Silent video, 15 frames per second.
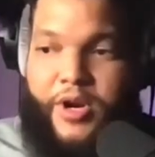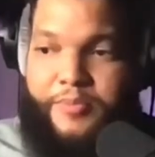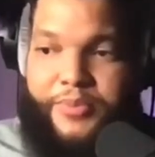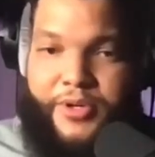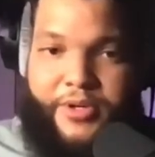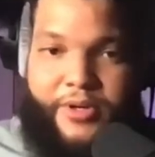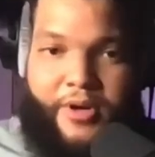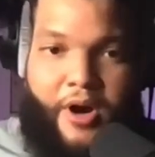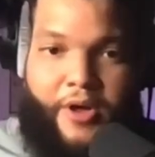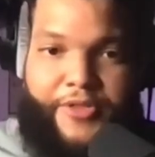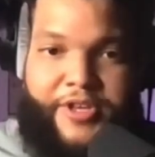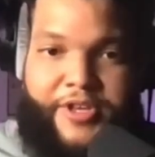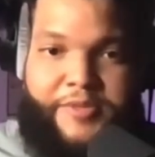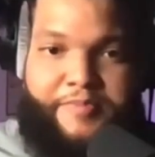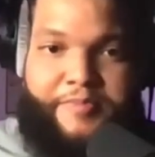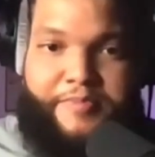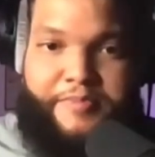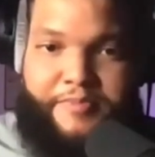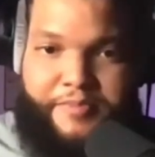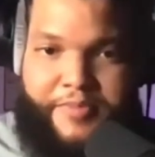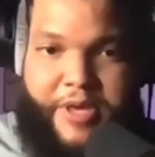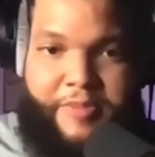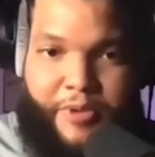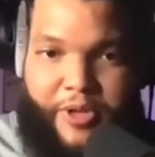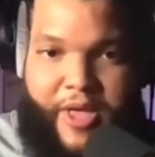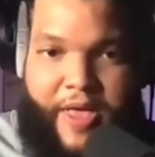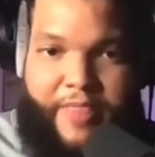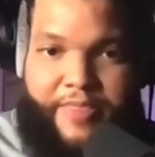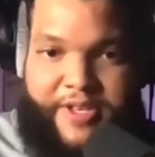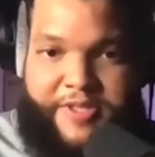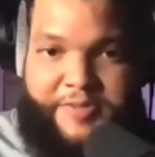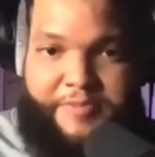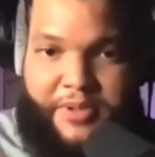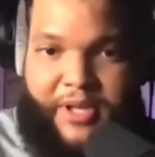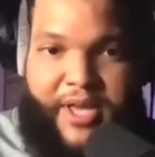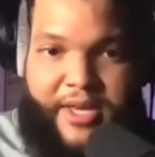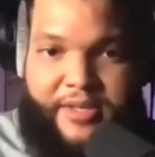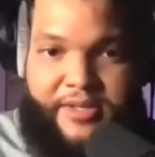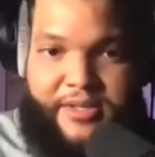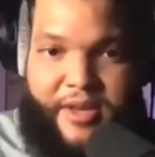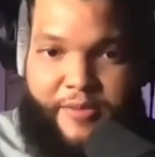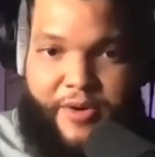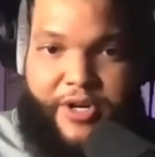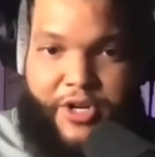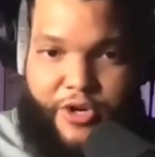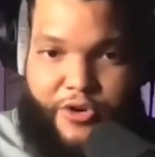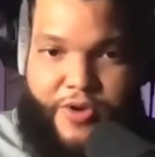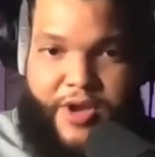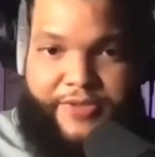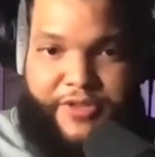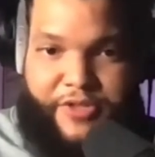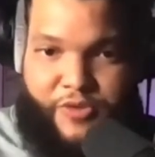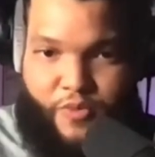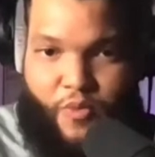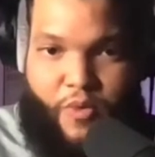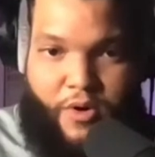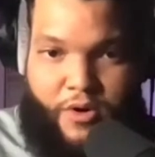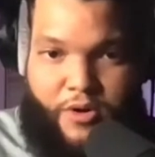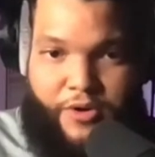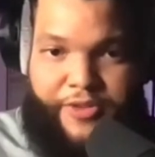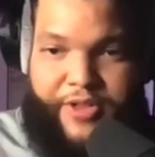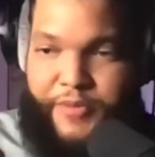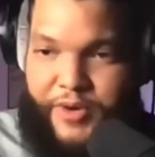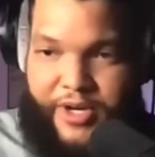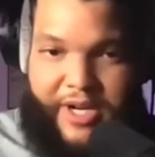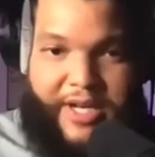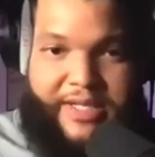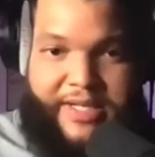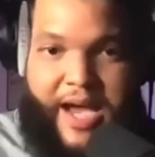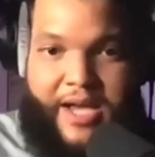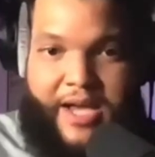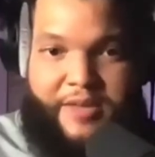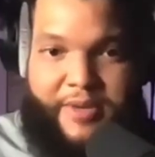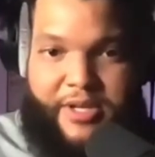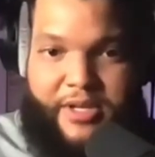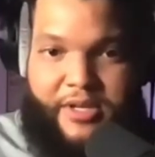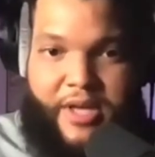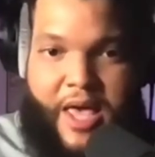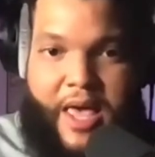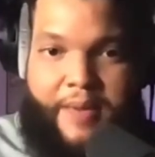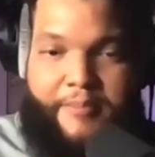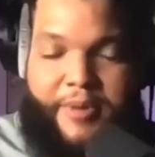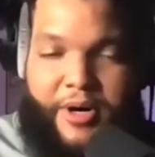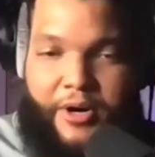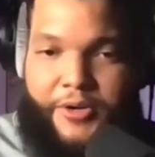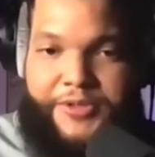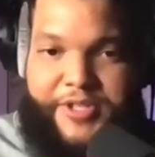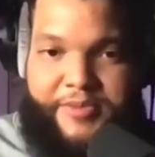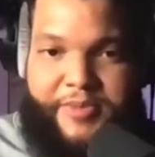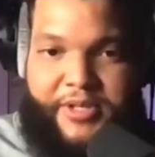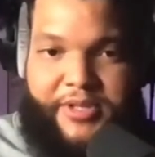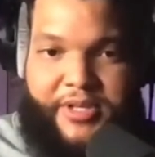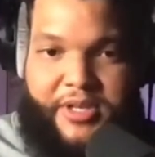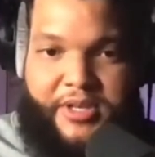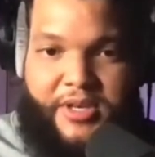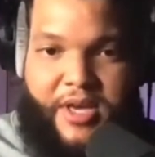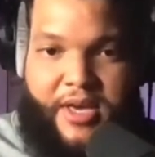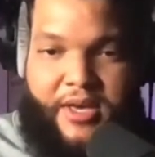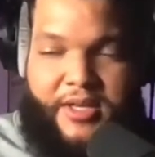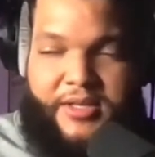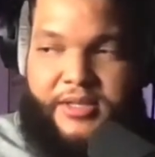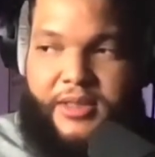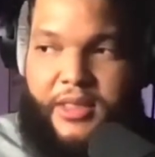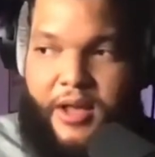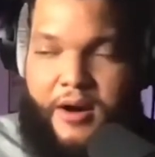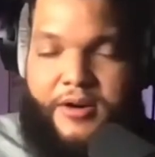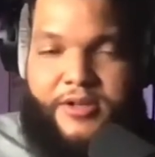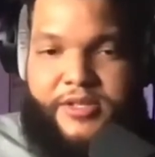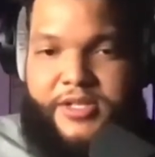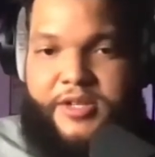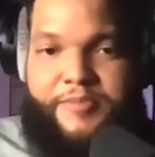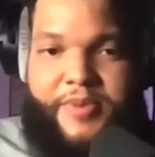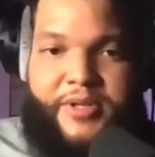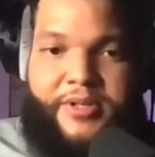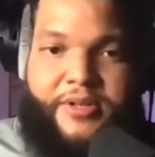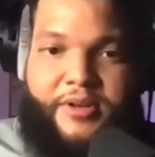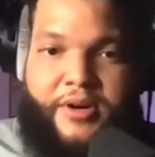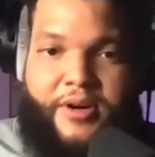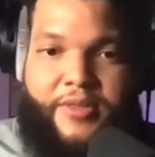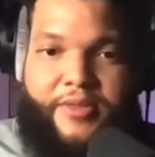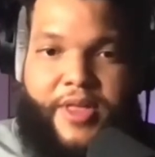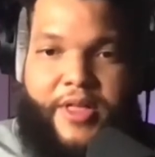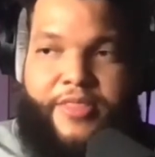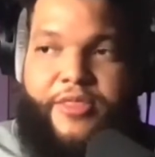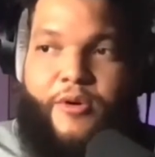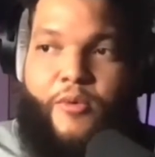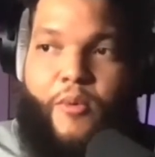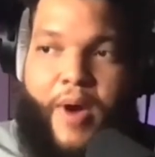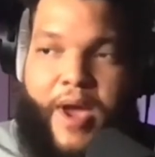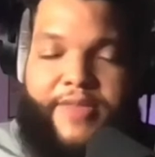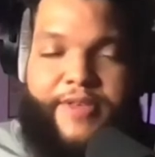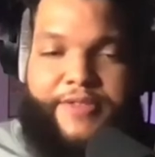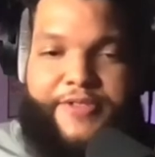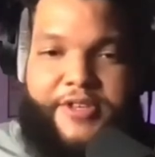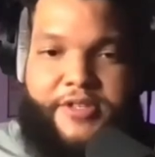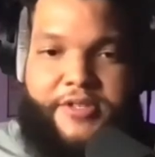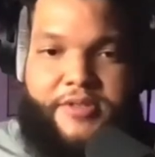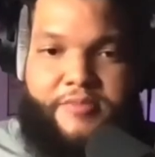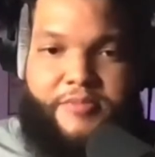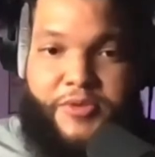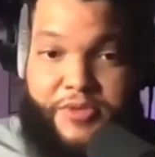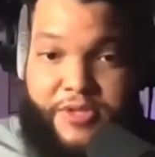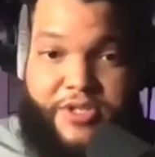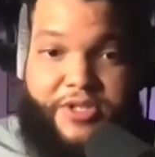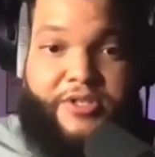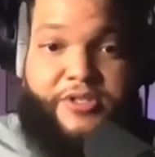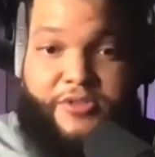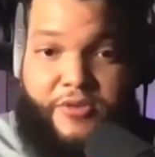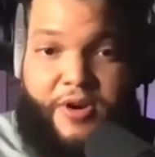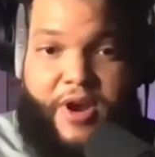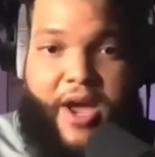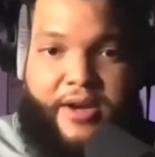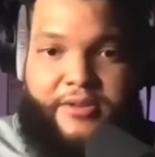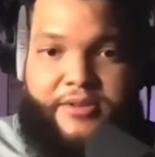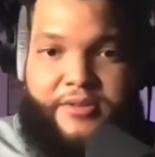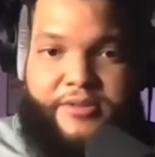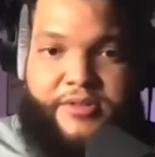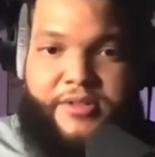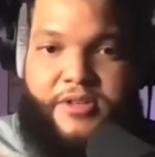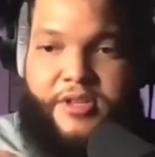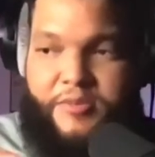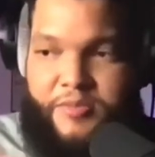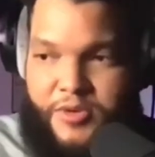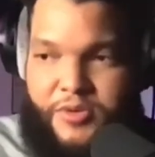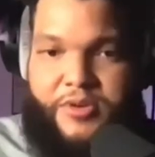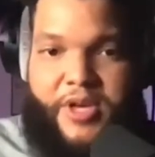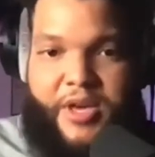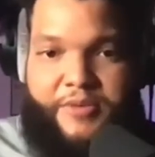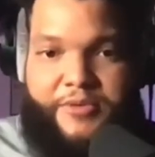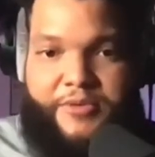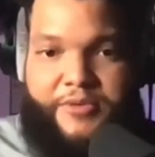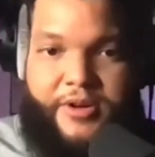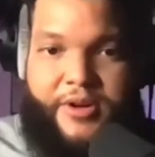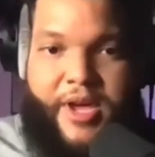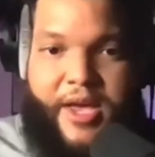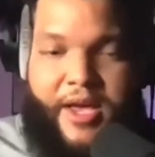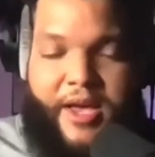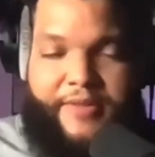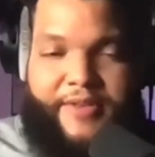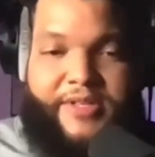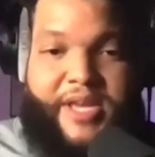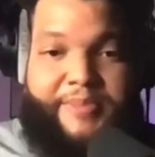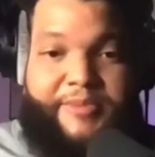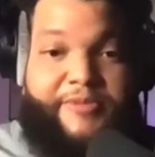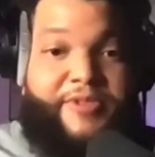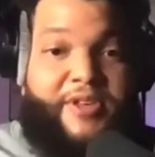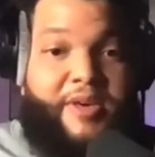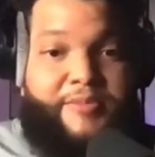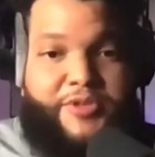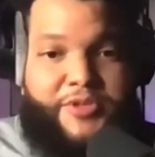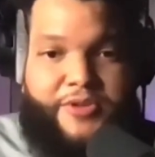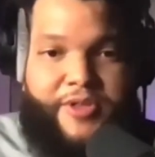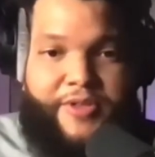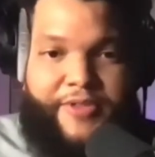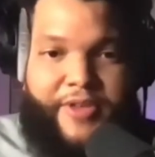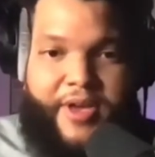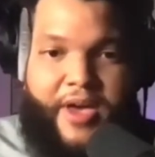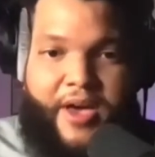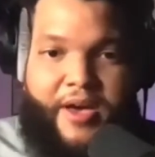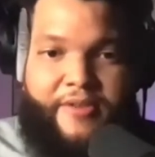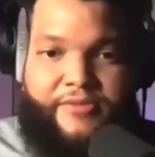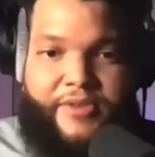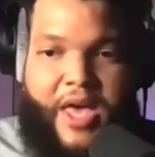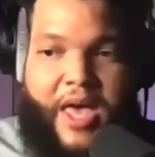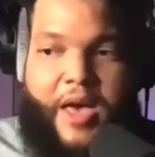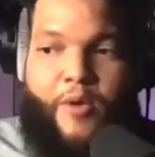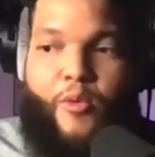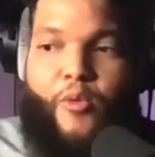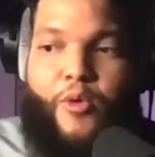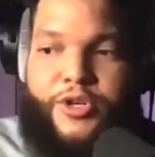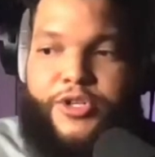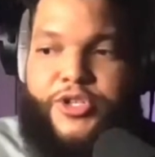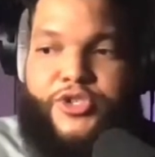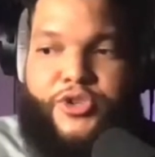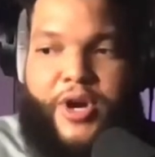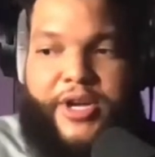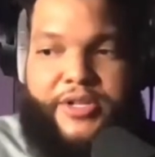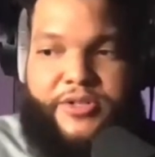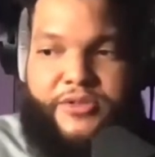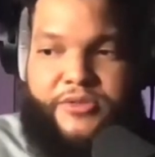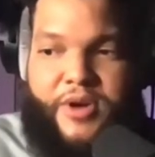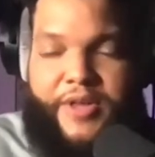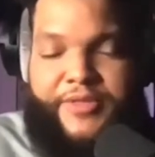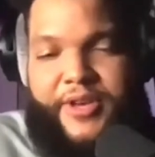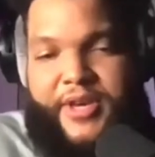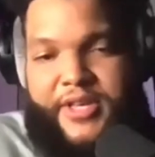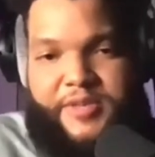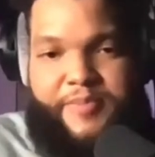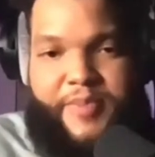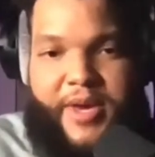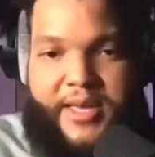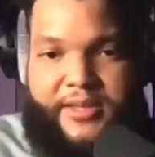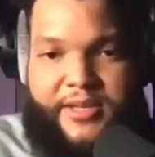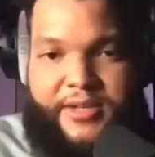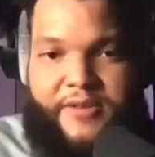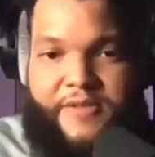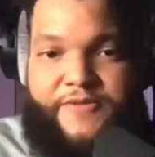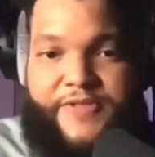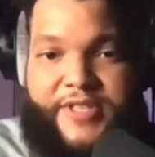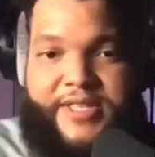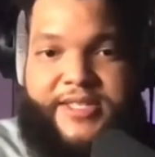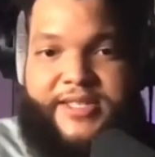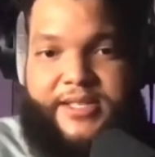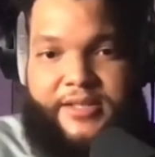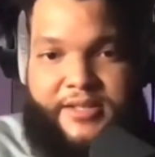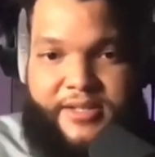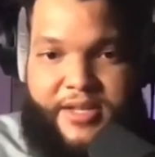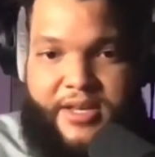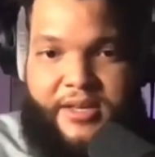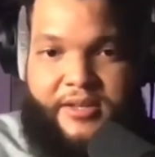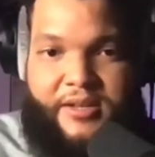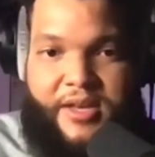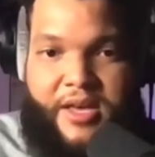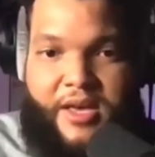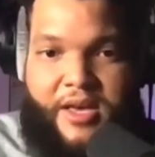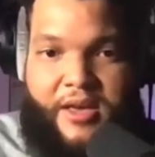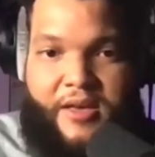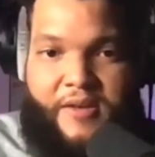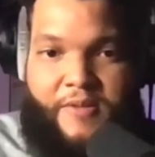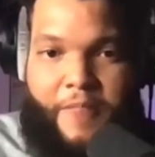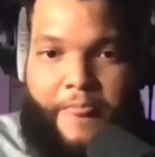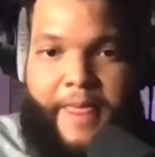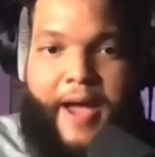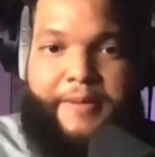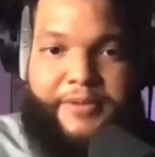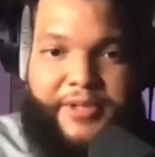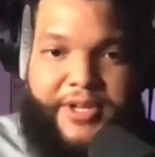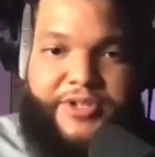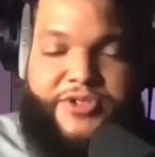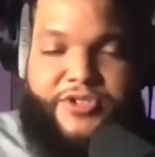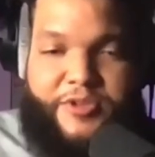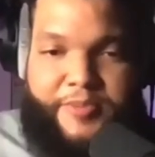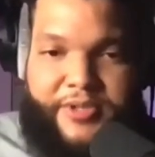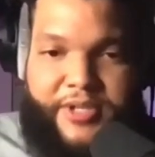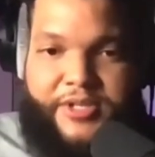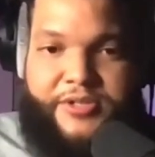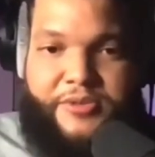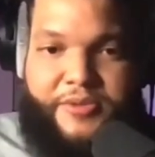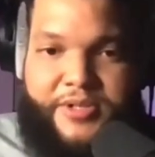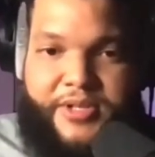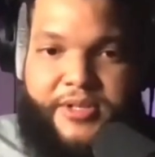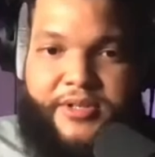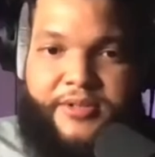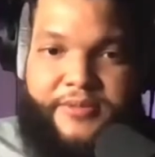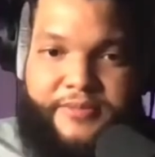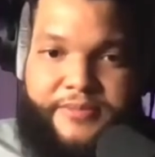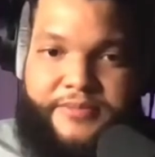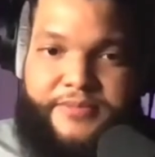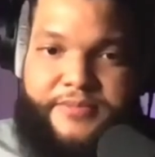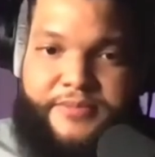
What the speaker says: We're going to put all these people in this place and we're going to create this world and we're going to document it, but ultimately it's largely dependent on the way that these musicians or actors communicate with one another and the type of chemistry that they have. We're just trying to, I think, as a band leader, facilitate that relationship and that storytelling.